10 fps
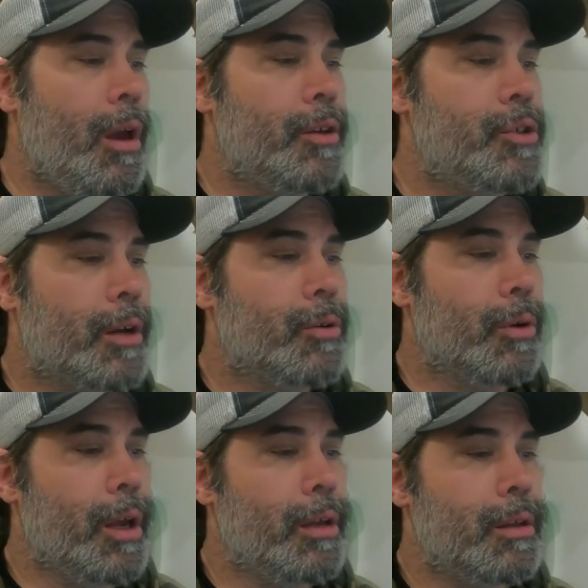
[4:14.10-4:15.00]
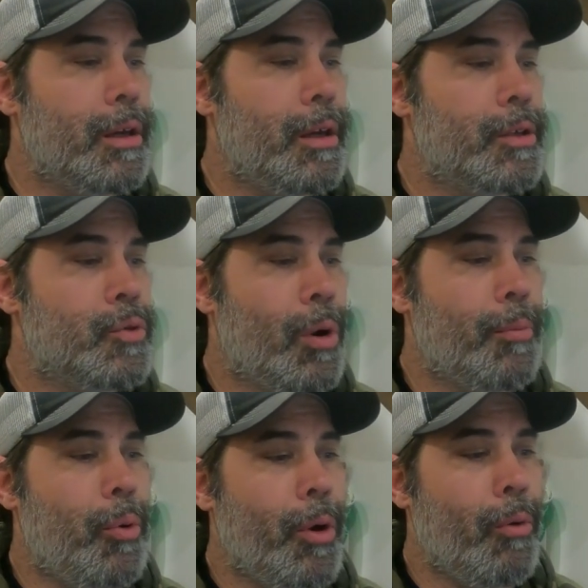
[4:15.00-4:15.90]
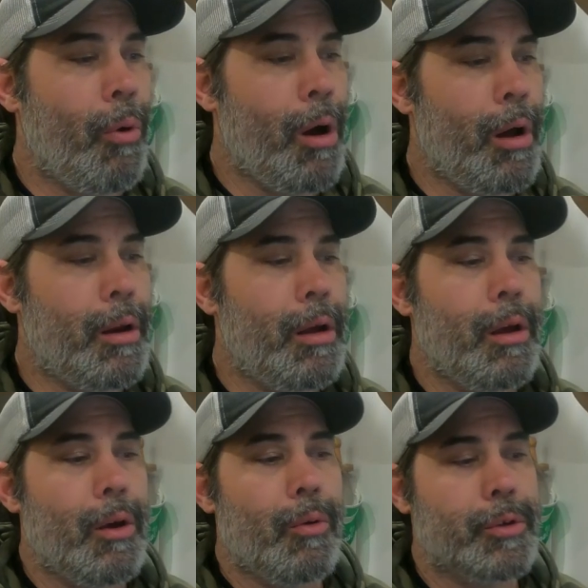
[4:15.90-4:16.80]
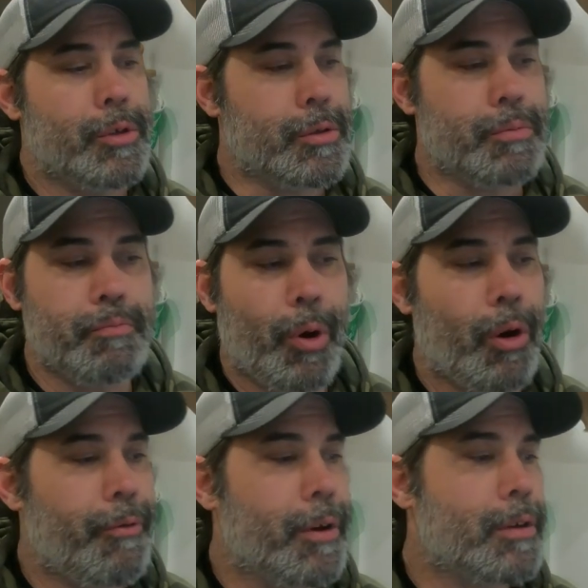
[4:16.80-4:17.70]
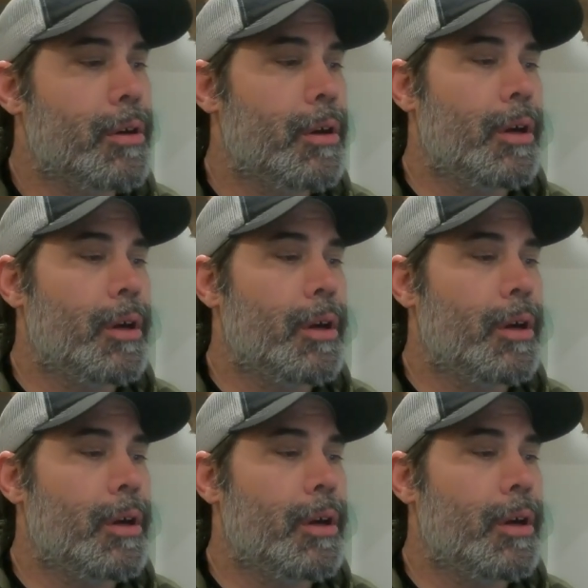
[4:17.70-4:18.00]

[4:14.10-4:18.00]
Ejector length is 1.1, which is perfect.